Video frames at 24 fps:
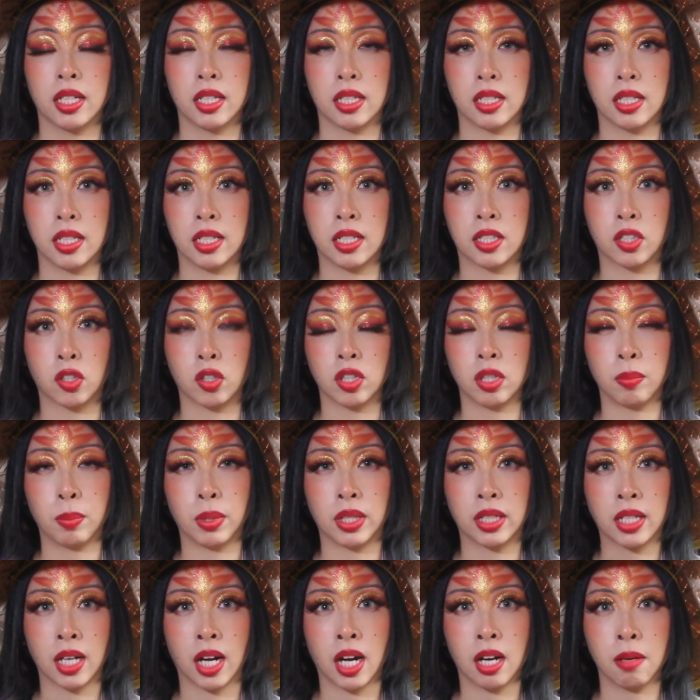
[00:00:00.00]
it's going to
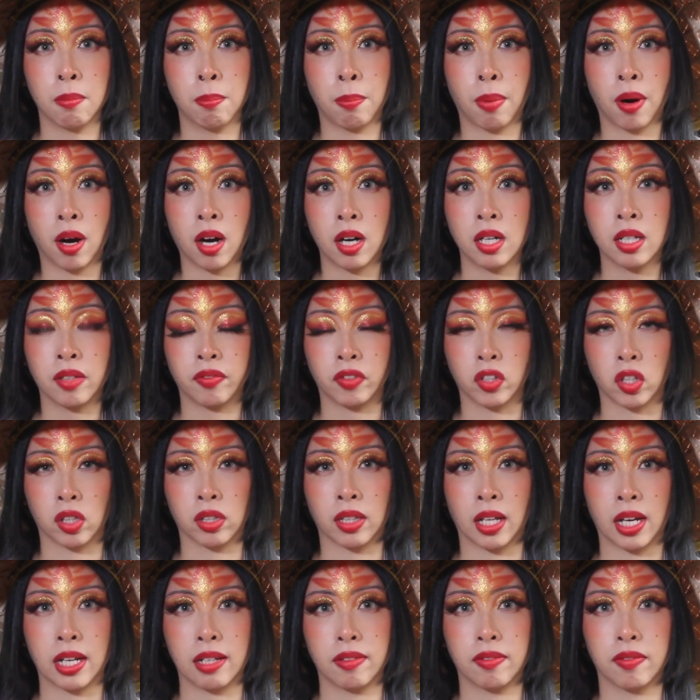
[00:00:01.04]
become part of your
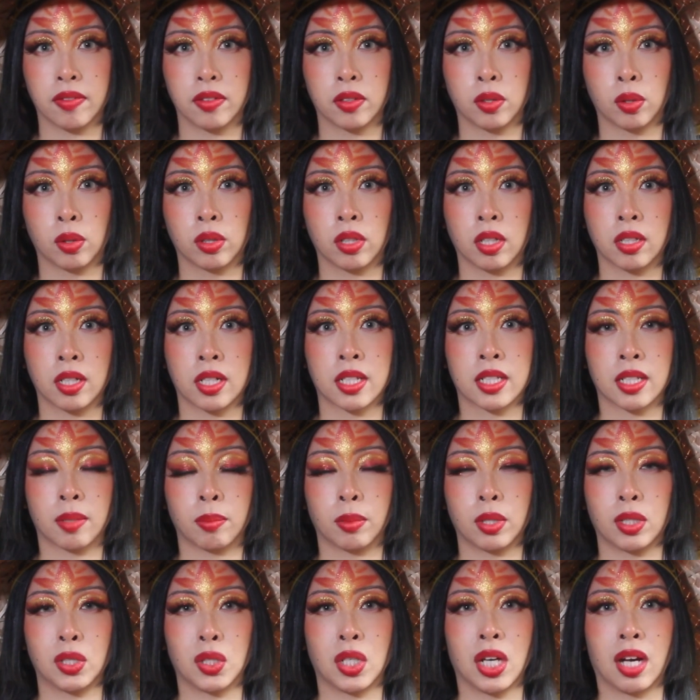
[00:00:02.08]
life, no longer
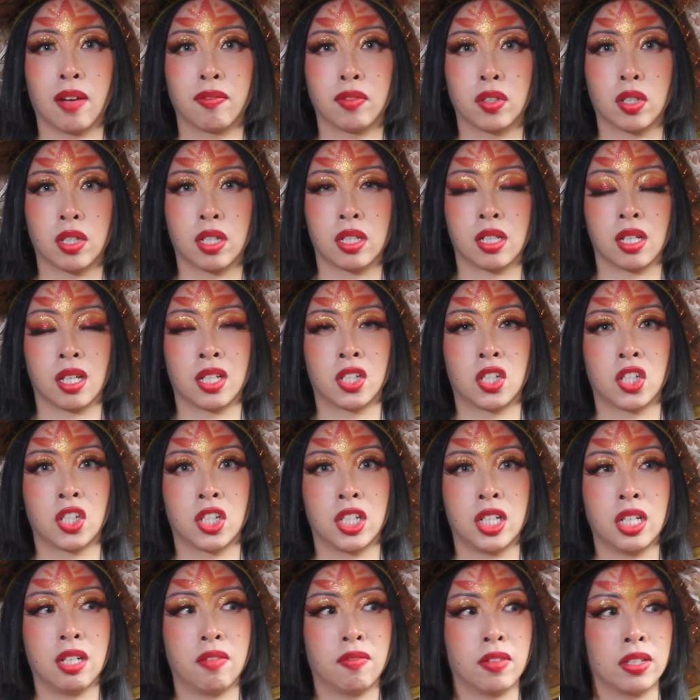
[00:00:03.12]
something you have to
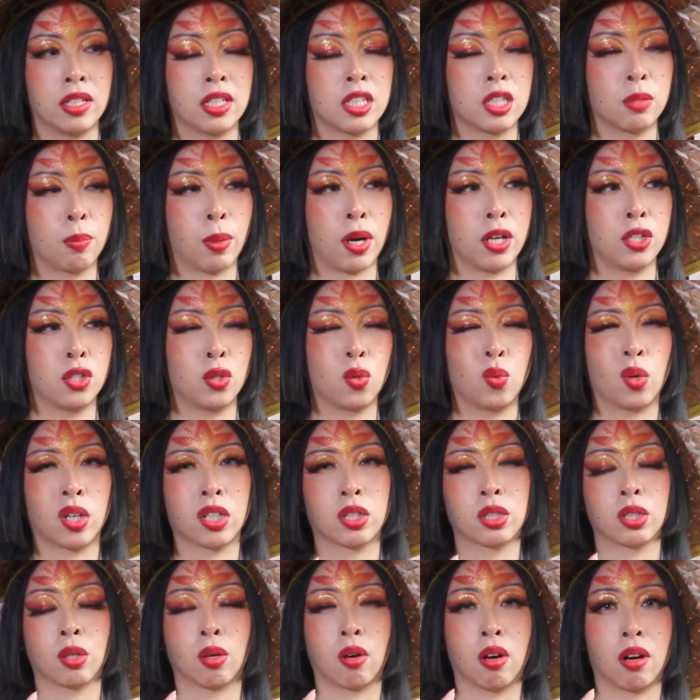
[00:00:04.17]
achieve and aspire to work
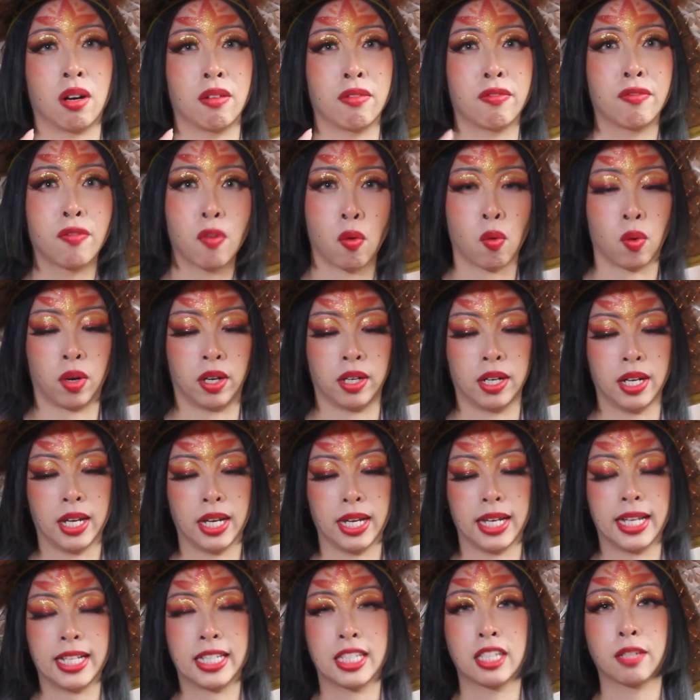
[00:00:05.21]
so hard for.
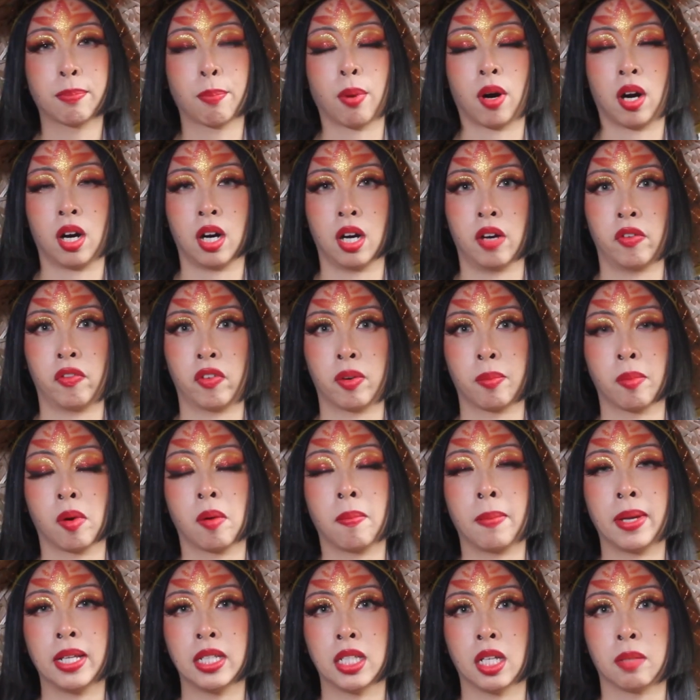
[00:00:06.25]
It's part of your
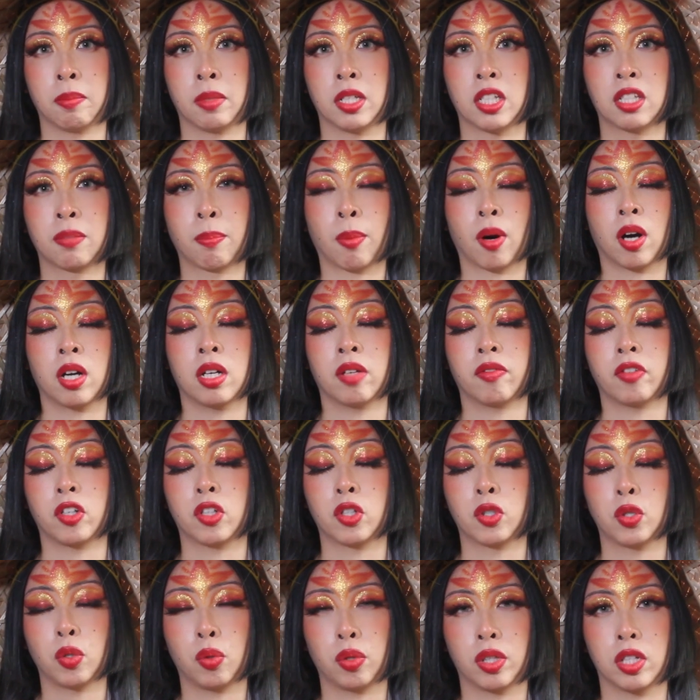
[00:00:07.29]
momentum, it's part of your
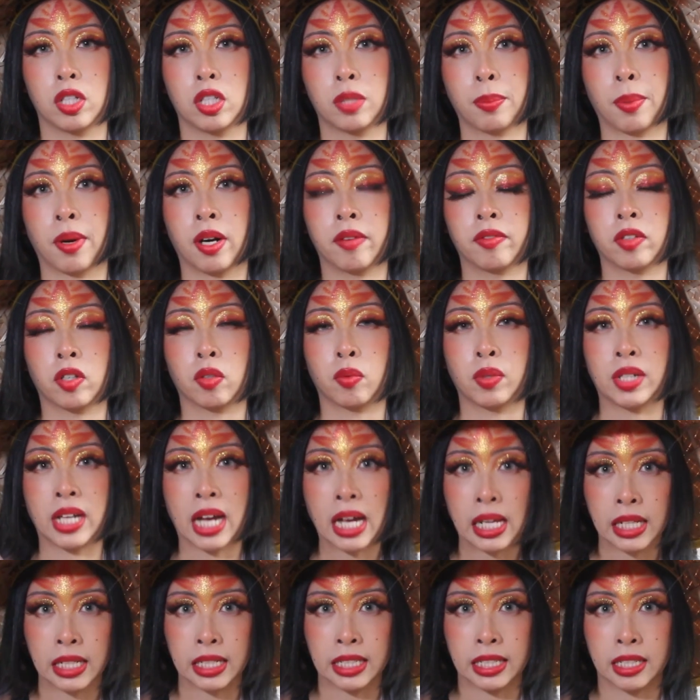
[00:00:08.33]
truth, and it's part of your
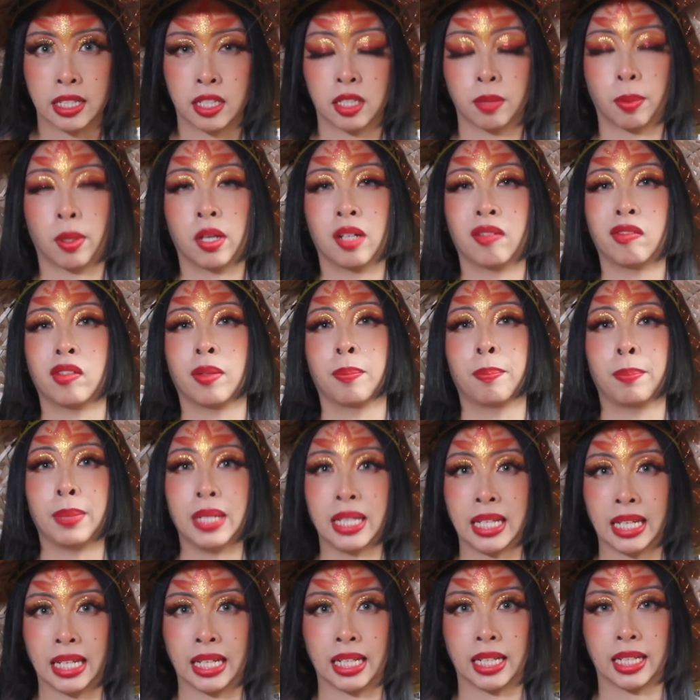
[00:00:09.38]
reality, and it's part of your
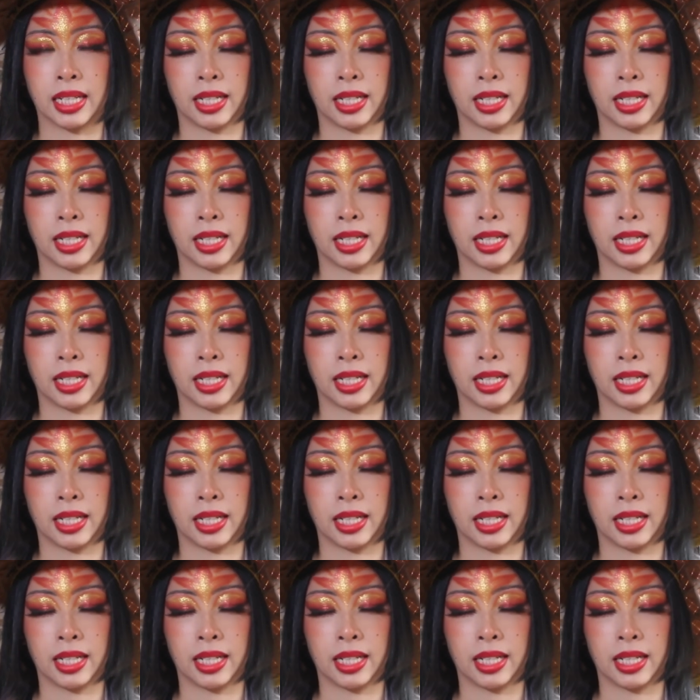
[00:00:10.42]
being,